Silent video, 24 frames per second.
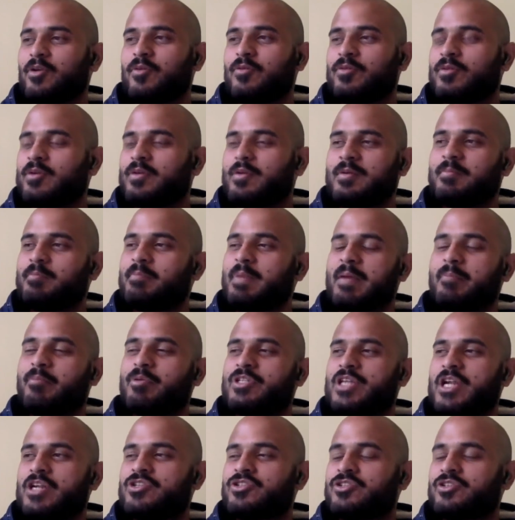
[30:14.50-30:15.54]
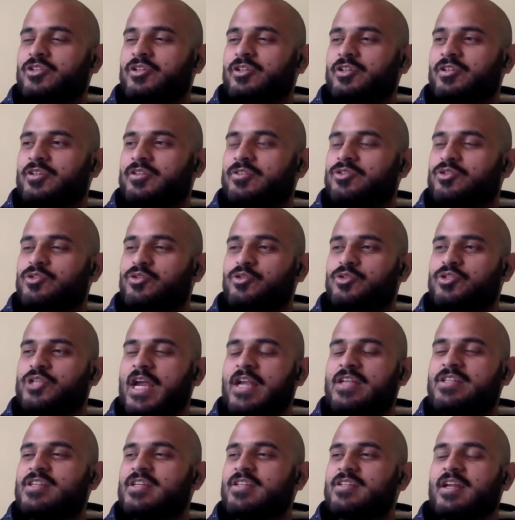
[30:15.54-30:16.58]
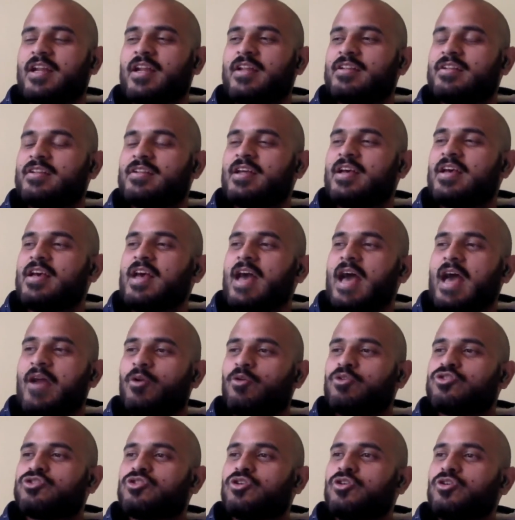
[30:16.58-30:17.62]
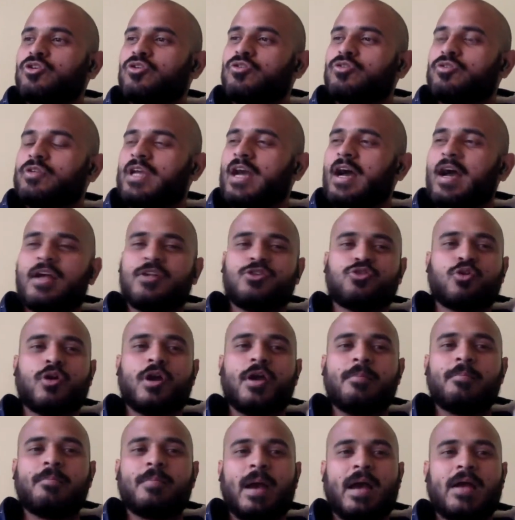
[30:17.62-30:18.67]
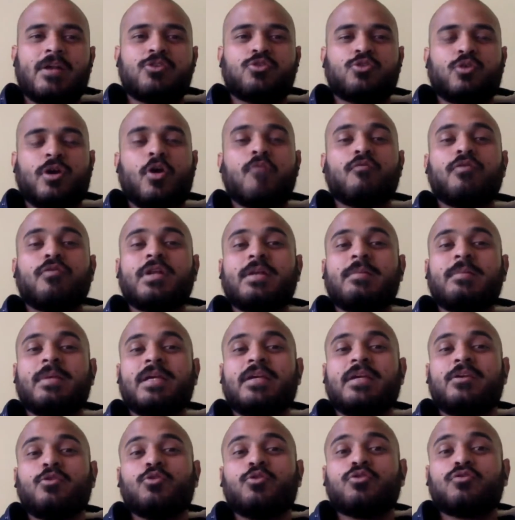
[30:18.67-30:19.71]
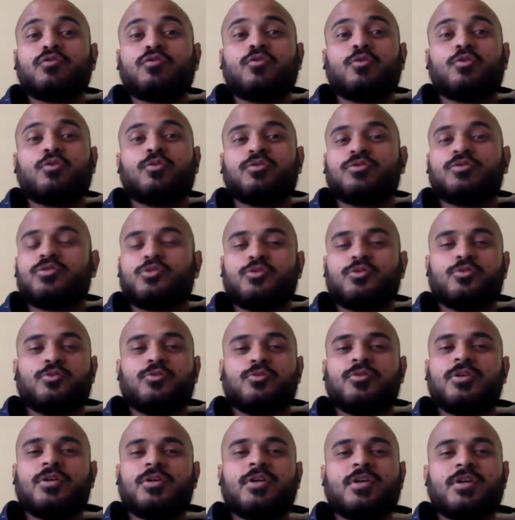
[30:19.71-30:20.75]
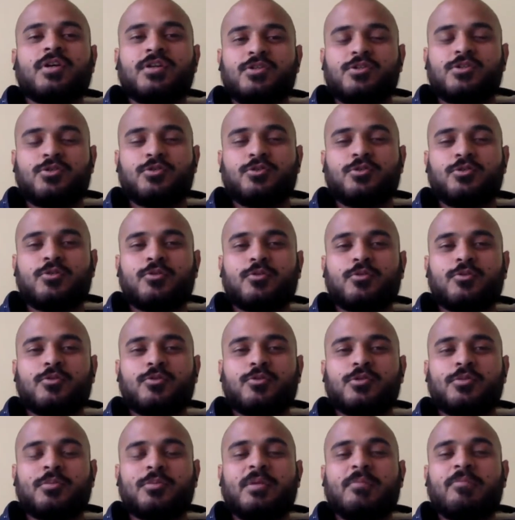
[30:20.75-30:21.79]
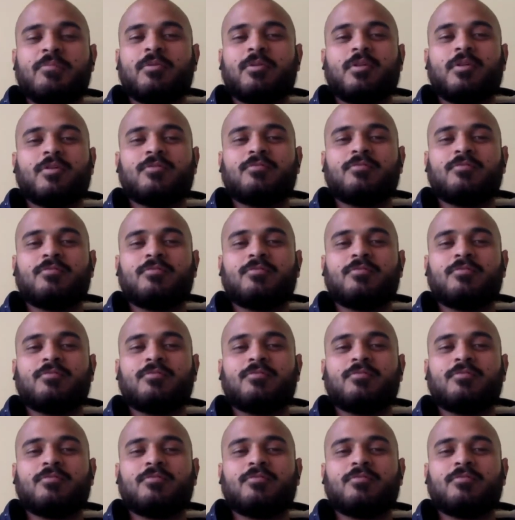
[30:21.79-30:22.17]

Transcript: big potential to change things, and also, yeah, I enjoy hopefully being useful to people.